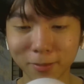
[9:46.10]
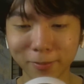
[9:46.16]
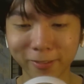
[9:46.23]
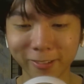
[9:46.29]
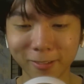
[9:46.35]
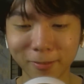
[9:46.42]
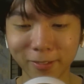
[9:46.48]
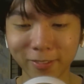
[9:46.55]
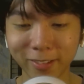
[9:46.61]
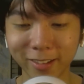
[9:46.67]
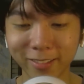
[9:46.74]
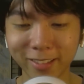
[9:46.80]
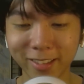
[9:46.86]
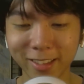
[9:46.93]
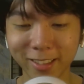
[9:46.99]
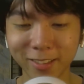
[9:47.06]
probably record my phone.
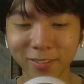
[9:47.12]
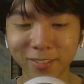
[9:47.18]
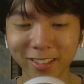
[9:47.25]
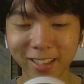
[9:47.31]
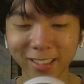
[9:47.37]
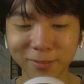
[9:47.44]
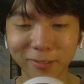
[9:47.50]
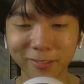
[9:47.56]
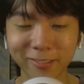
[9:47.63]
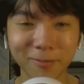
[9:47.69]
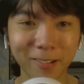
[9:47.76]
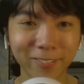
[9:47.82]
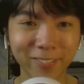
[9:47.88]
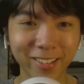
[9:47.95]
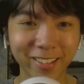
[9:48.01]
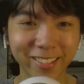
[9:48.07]
Give me a sec, let me record my
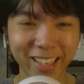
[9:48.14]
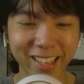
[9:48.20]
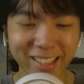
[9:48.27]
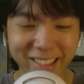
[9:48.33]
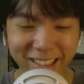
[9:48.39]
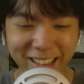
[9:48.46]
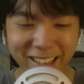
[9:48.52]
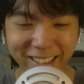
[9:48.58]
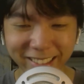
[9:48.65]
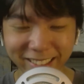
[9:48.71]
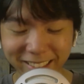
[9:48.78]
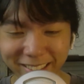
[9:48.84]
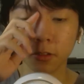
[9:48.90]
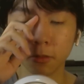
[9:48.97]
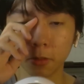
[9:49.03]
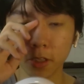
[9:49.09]
phone.
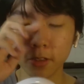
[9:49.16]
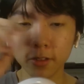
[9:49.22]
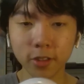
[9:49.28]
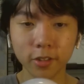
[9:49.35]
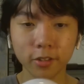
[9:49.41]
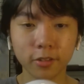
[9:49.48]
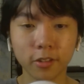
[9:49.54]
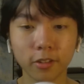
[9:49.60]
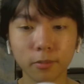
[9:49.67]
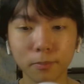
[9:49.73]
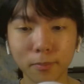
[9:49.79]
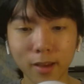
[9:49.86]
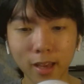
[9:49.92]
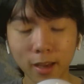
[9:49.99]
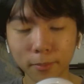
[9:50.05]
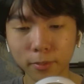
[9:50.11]
Where is this
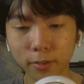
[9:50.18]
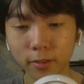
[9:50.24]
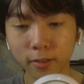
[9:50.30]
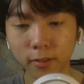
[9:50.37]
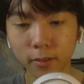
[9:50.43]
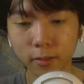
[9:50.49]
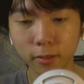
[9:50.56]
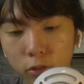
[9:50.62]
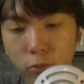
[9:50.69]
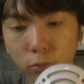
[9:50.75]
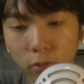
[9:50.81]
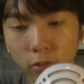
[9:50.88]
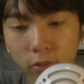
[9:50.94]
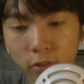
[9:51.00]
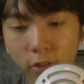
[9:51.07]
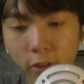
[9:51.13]
map?
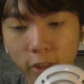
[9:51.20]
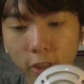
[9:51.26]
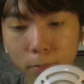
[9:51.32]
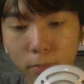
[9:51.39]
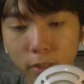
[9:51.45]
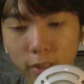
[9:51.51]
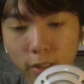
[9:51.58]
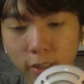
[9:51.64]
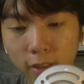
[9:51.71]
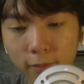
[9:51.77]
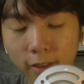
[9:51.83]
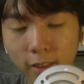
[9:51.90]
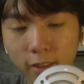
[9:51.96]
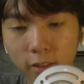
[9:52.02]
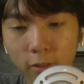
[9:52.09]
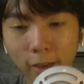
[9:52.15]
Tools. There you go. The
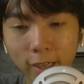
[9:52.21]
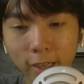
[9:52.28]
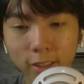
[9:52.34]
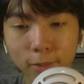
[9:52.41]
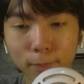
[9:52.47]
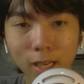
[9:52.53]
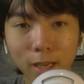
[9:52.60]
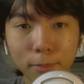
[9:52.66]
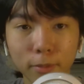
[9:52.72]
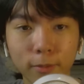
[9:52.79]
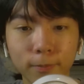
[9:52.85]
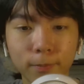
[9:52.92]
Teyvat interactive map.